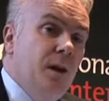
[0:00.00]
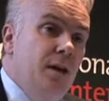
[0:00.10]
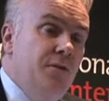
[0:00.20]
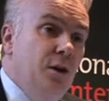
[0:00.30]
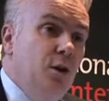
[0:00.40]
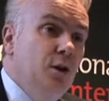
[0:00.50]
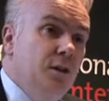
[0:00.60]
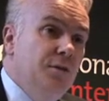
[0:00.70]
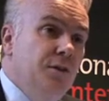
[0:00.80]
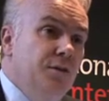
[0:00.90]
If you look at
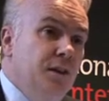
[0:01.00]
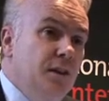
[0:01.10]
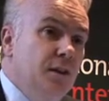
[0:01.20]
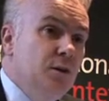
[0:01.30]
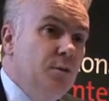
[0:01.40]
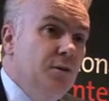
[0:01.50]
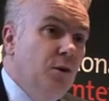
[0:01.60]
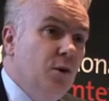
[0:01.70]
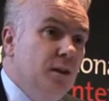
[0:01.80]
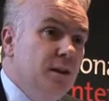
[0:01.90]
the 15 years
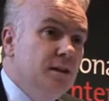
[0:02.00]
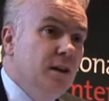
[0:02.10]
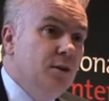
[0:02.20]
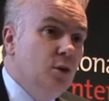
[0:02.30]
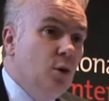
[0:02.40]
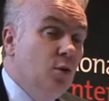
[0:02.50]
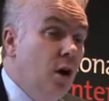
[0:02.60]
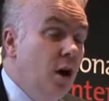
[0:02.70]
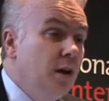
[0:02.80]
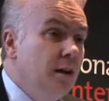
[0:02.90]
before things started to go
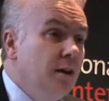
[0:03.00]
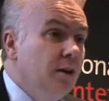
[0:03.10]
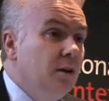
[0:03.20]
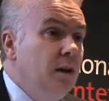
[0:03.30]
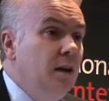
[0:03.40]
wrong here,